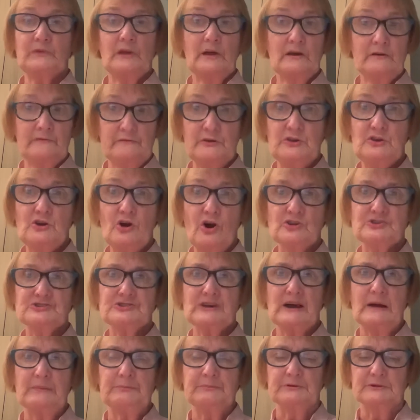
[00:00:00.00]
for your
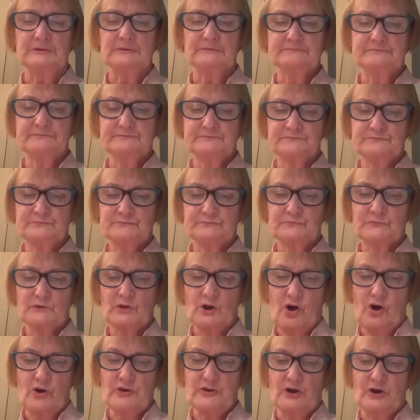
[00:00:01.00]
chapel
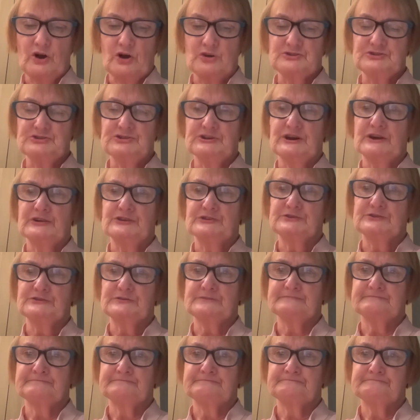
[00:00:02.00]
or your church.
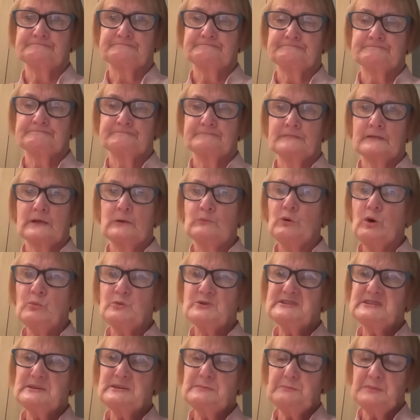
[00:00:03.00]
What
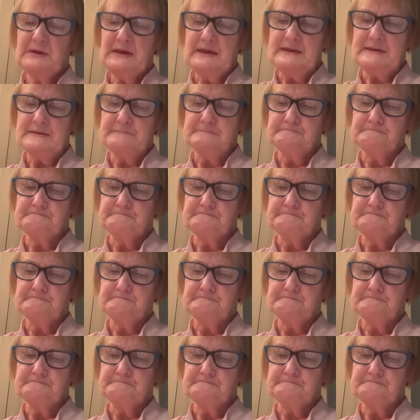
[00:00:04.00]
would it be?